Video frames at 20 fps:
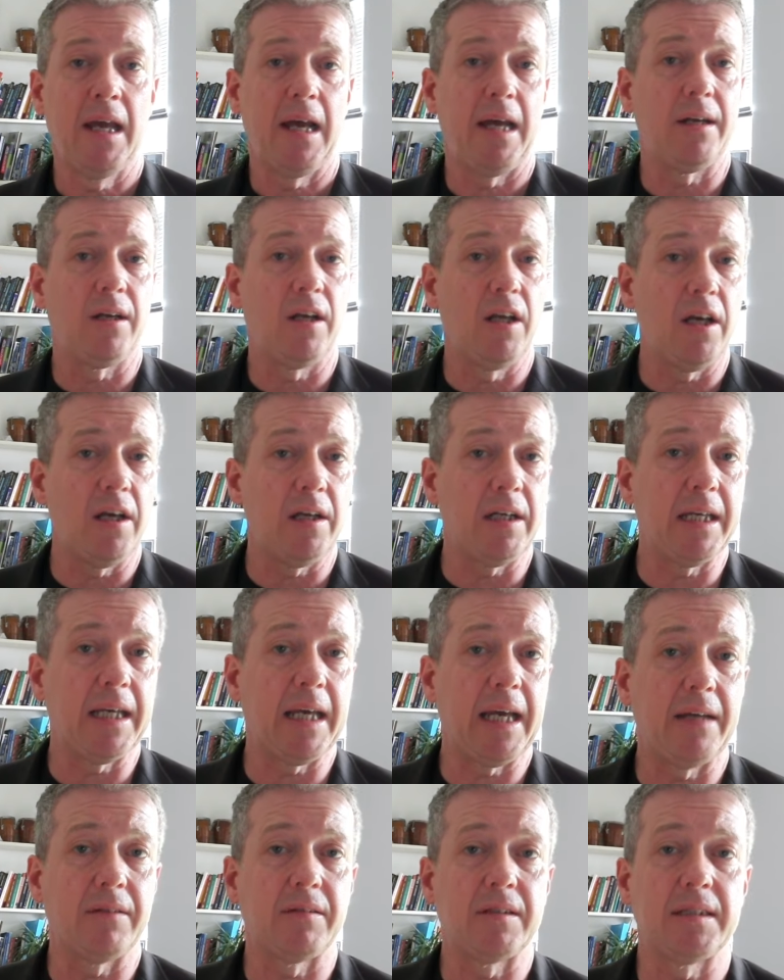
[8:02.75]
And learning
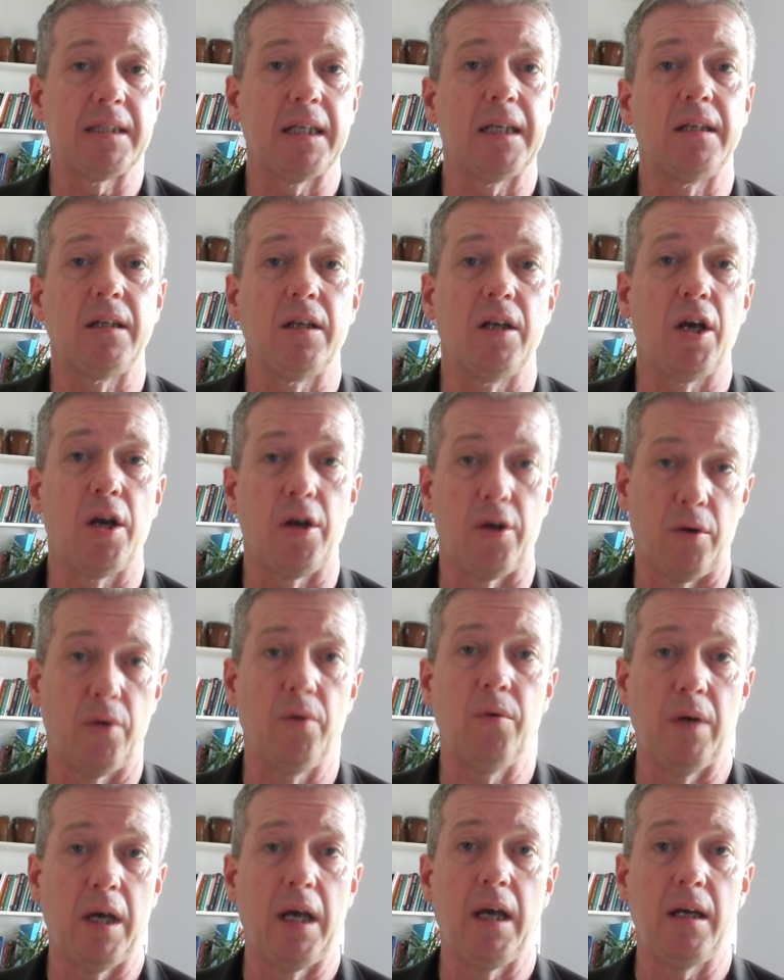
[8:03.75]
how to say
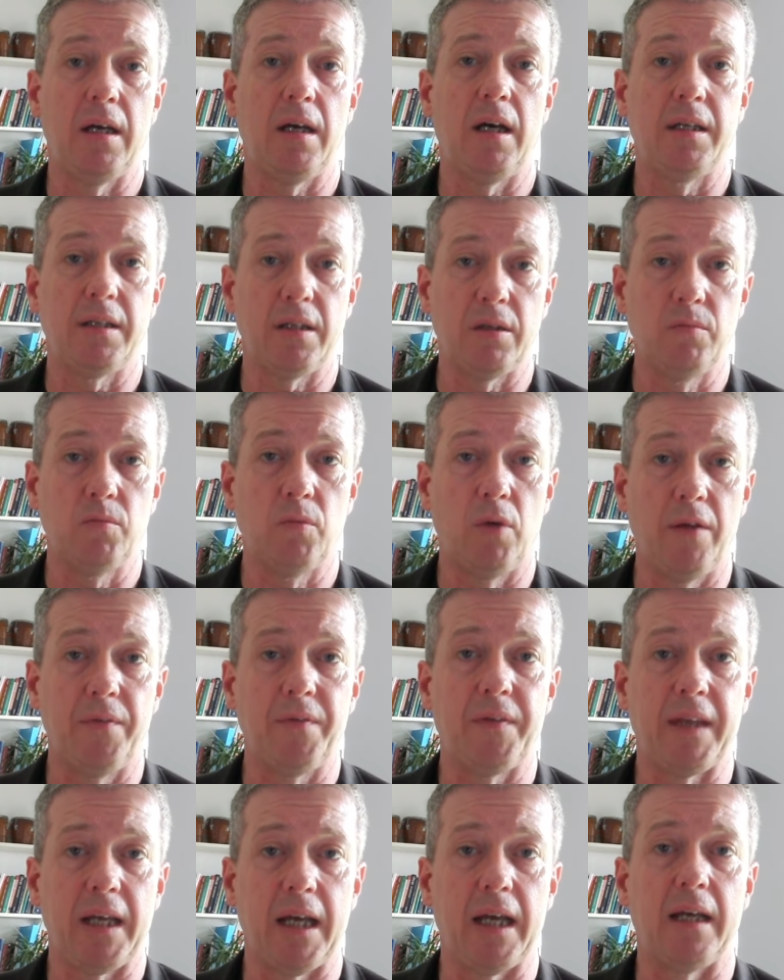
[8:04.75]
no, I don't
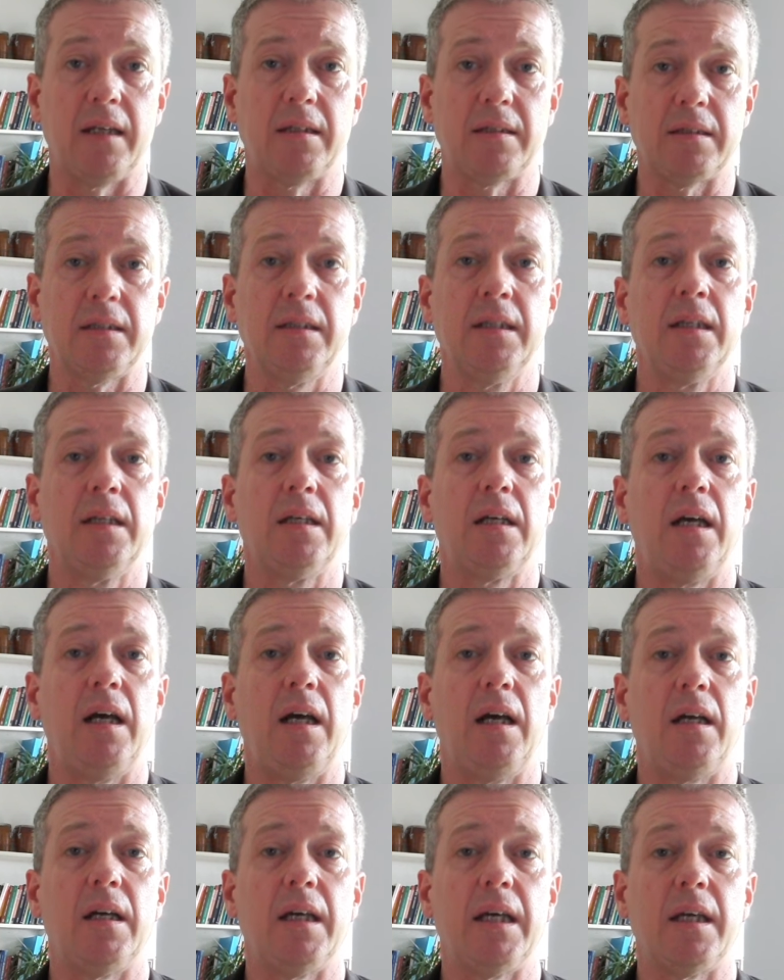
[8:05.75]
want that,
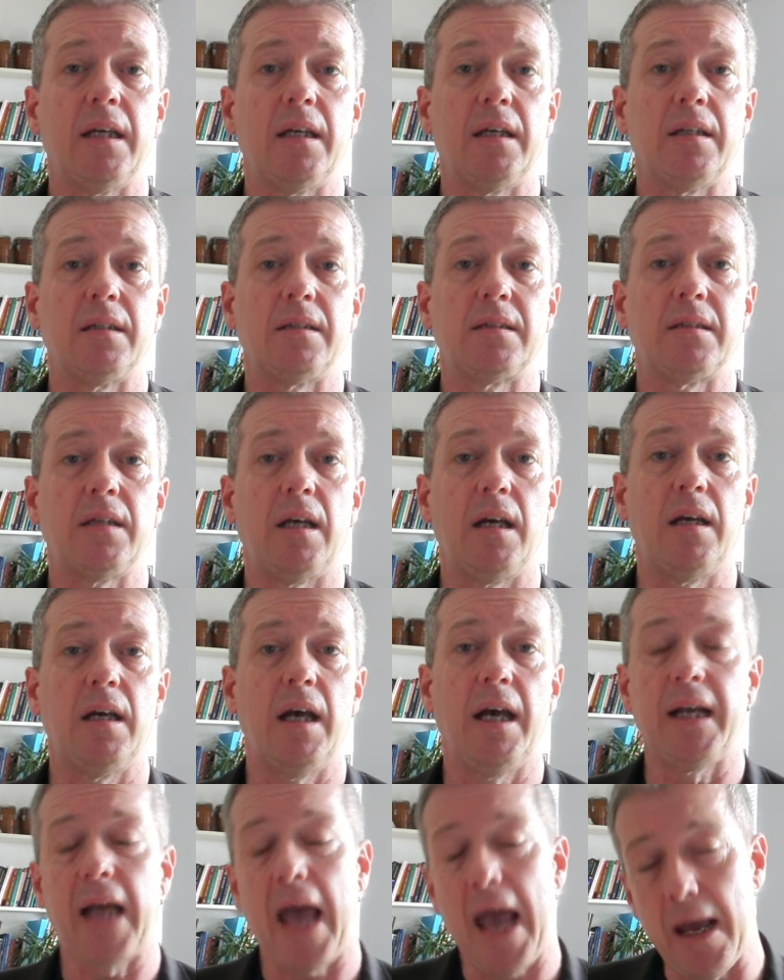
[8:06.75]
is
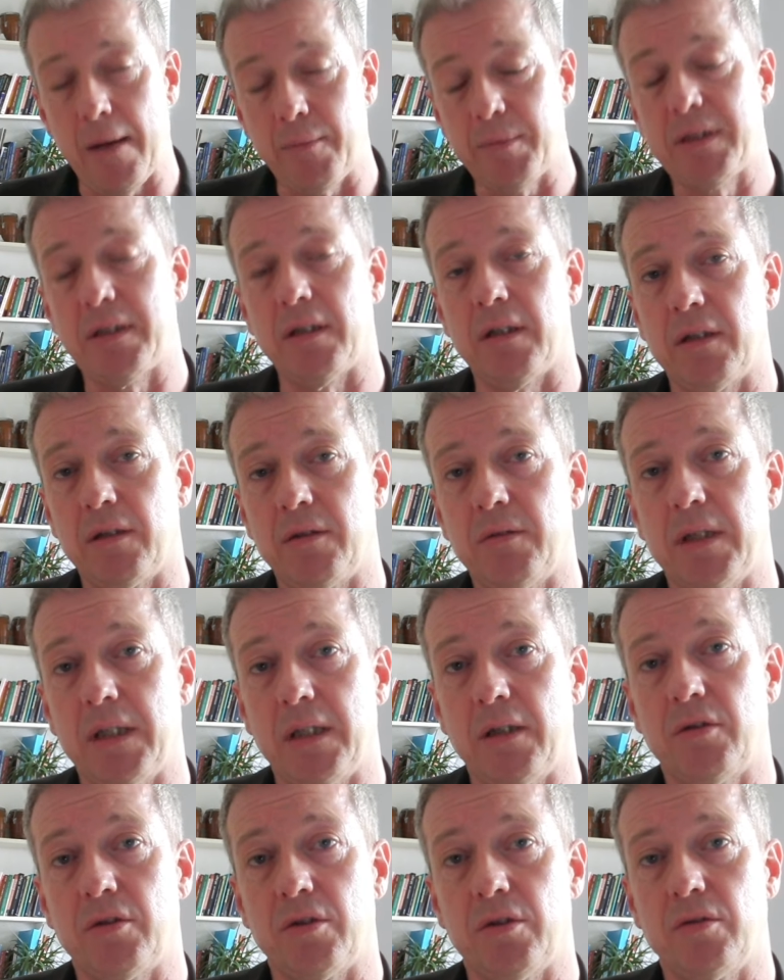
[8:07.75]
an
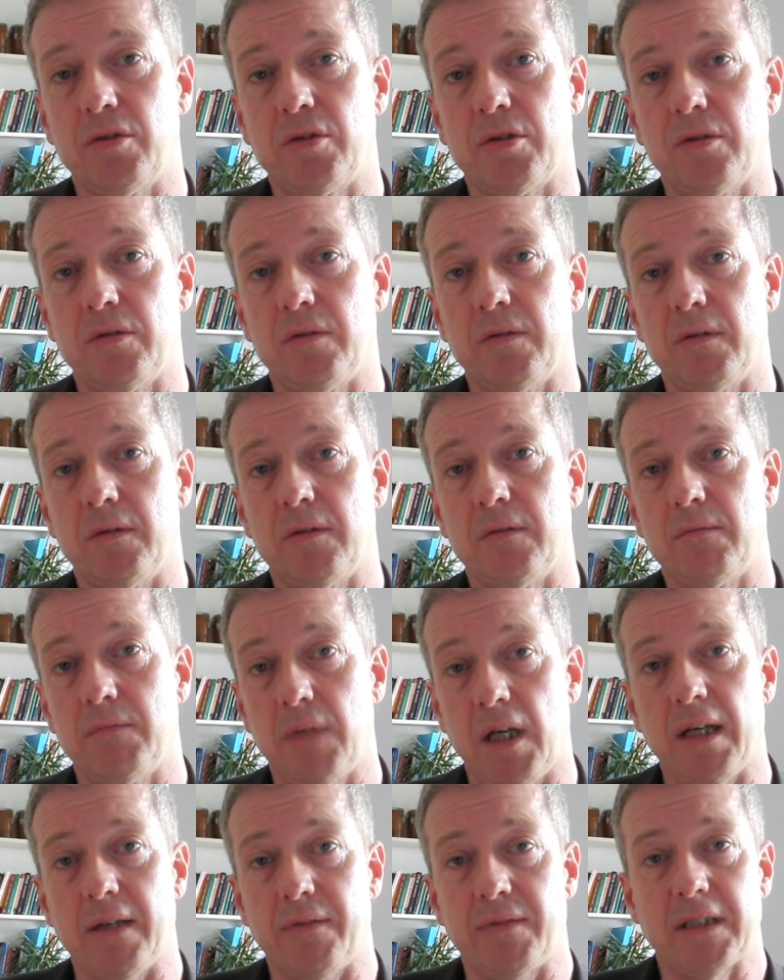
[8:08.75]
absolutely crucial
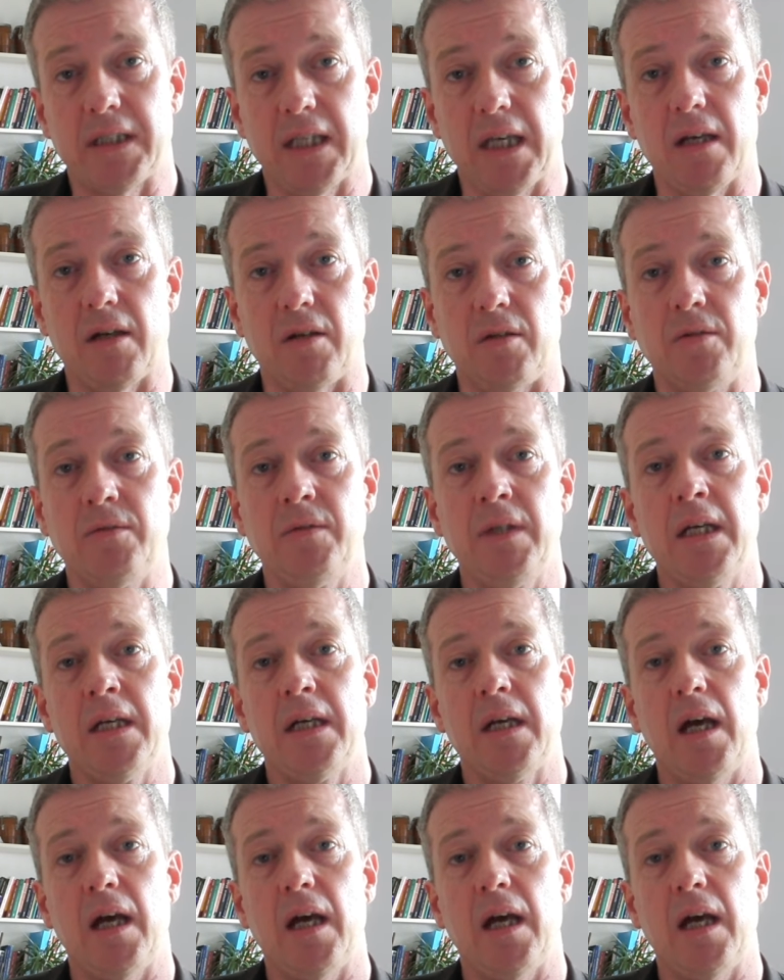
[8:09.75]
life skill.